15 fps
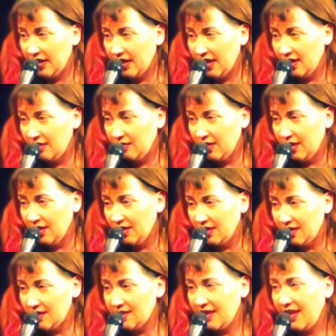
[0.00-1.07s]
cat, right?
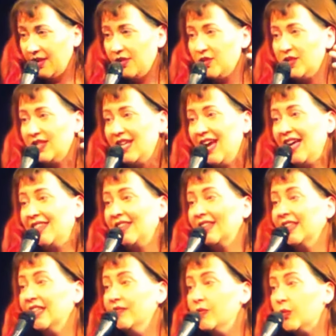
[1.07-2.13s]
Because like there's a cat
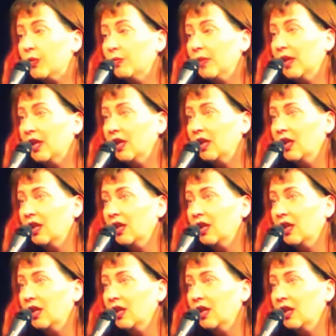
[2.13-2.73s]
that lives with me,